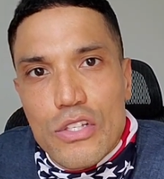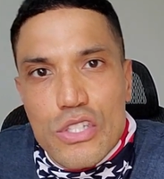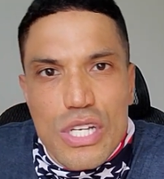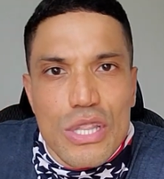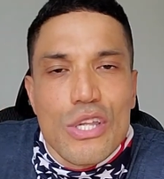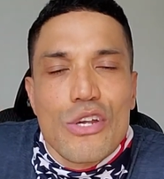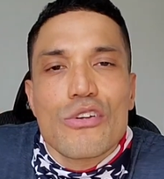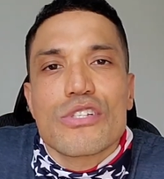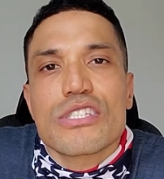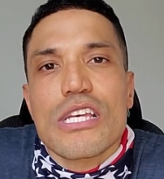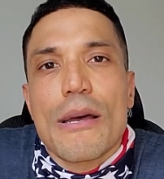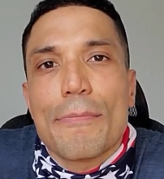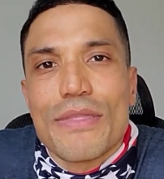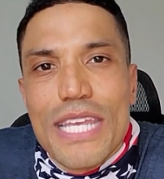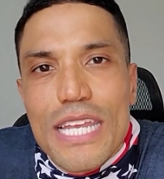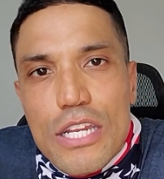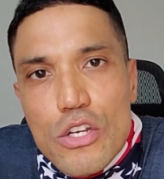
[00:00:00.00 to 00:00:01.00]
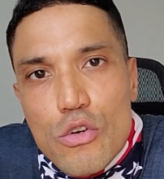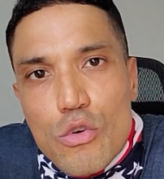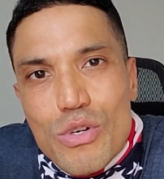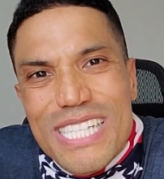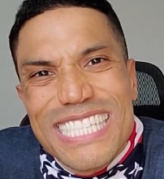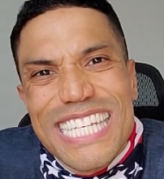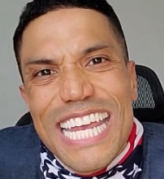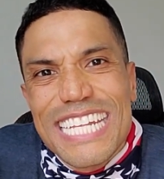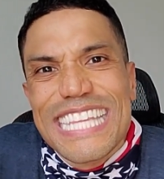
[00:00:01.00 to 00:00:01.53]
to learn something new, to
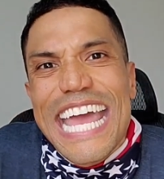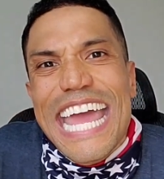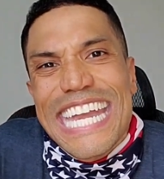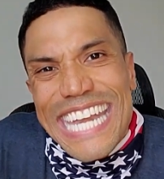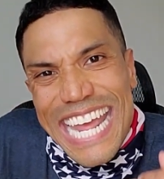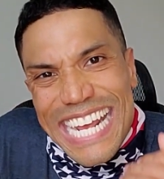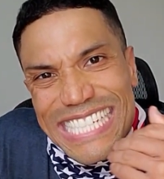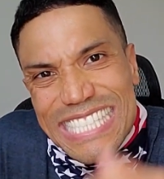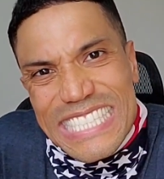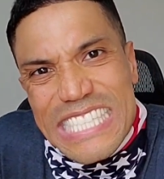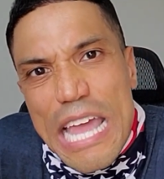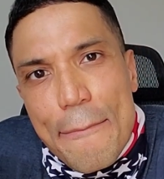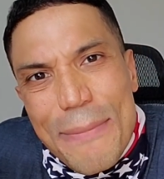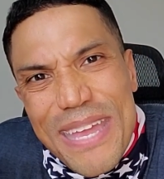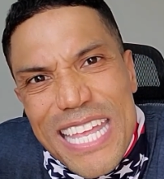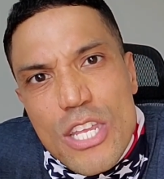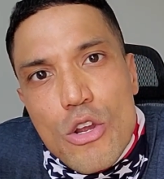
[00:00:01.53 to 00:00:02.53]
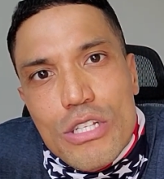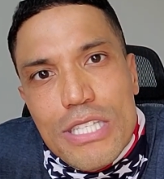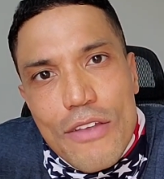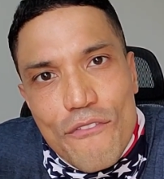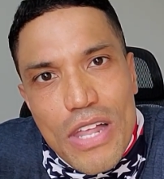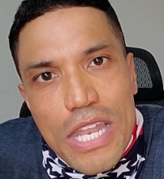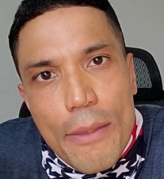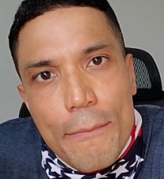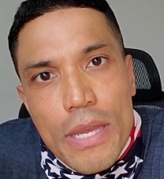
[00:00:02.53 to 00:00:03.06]
take that next step in your
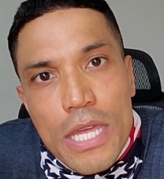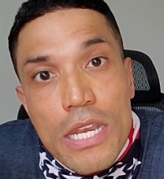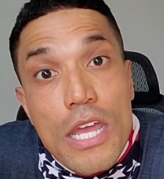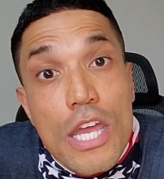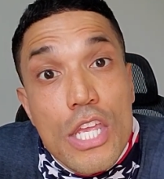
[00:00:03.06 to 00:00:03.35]
development,